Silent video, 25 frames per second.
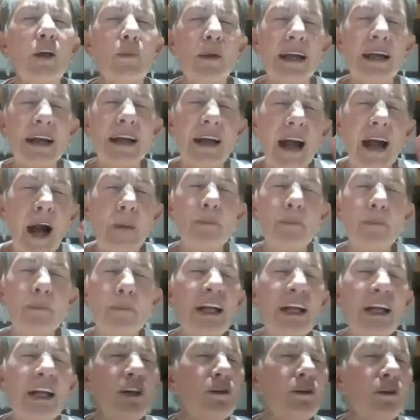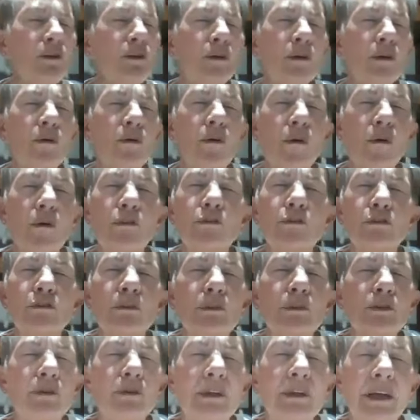we come into the
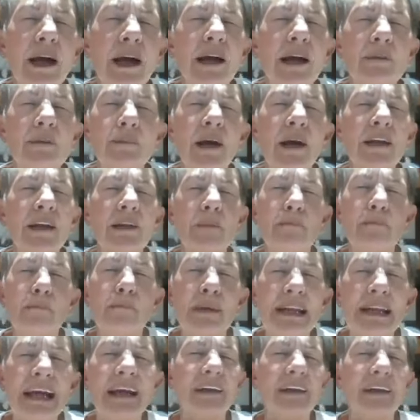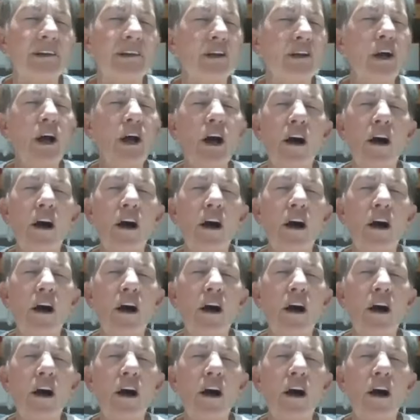courtroom tonight by the blood